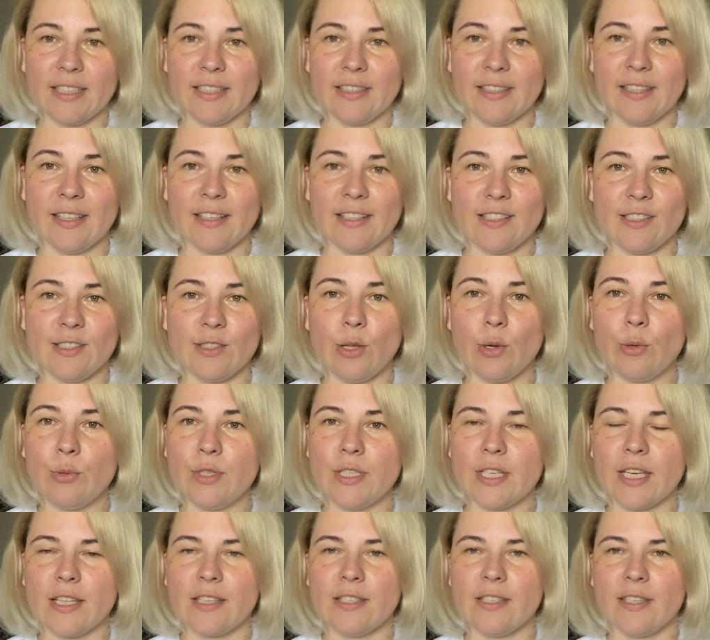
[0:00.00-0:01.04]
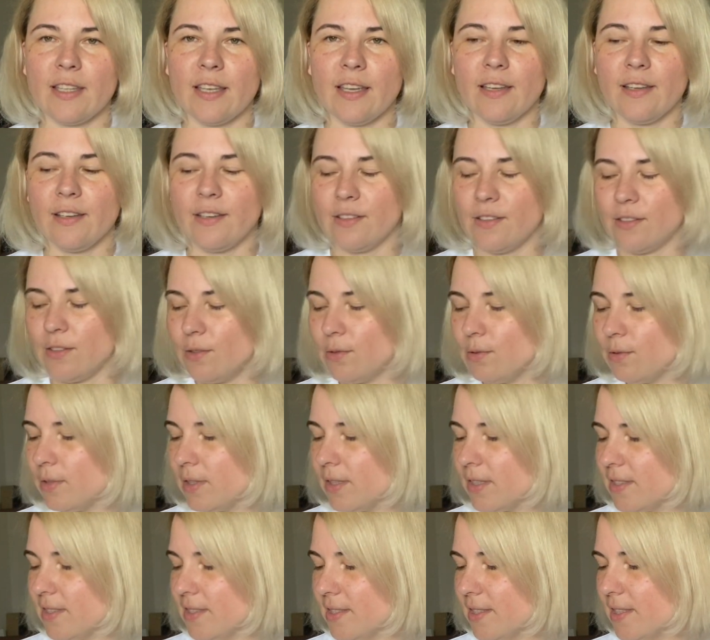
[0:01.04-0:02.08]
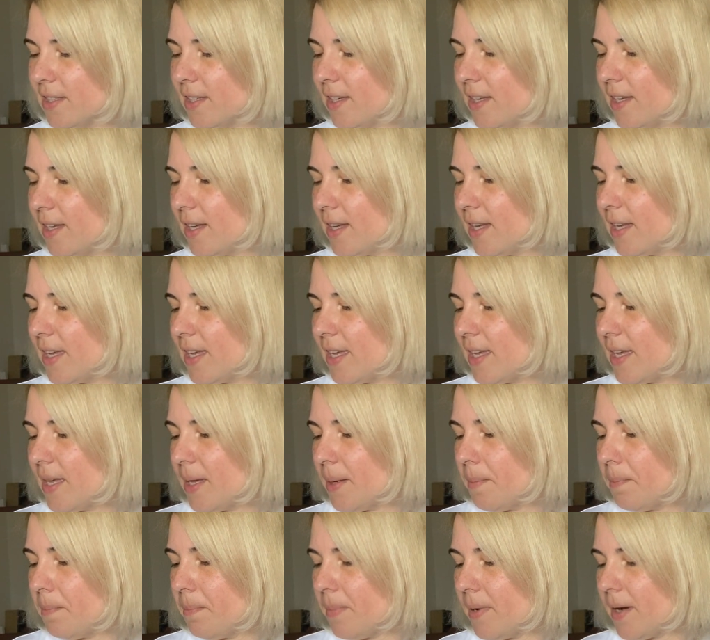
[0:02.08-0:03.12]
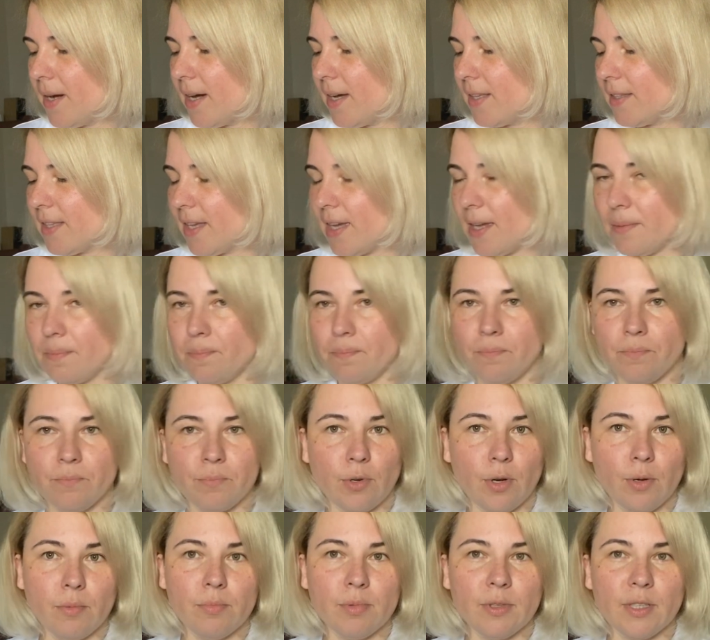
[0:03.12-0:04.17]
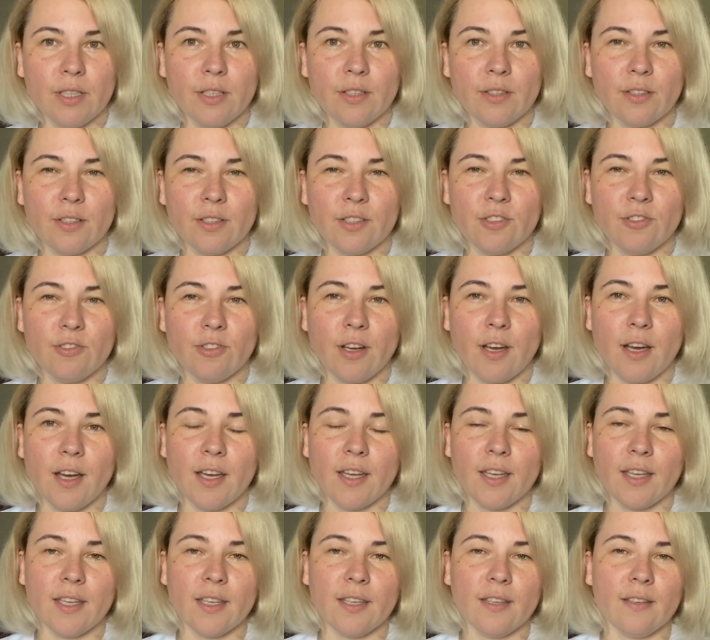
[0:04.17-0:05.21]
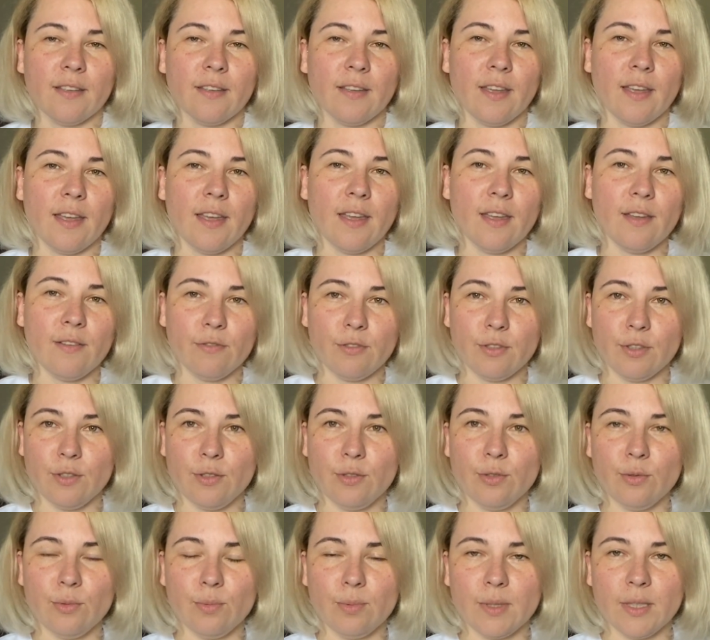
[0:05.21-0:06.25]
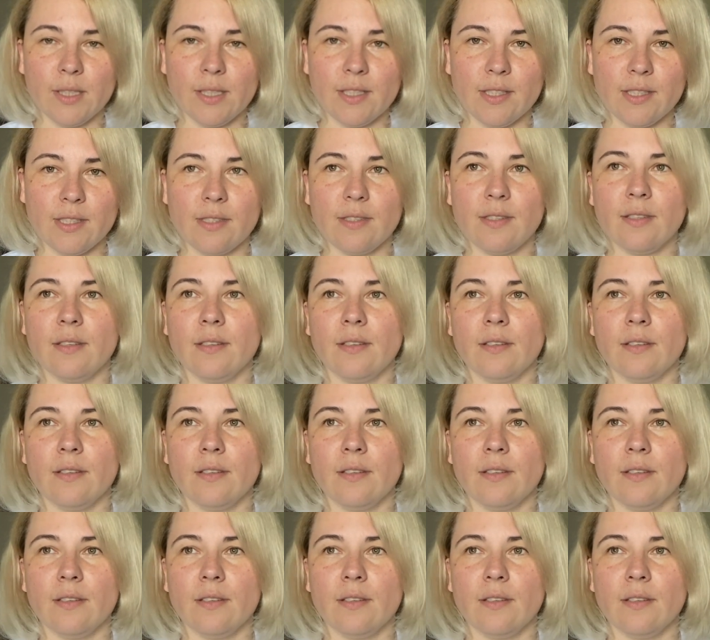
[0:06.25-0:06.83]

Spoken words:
There's no chance I'm gonna do this, but I probably gonna try every 2 weeks.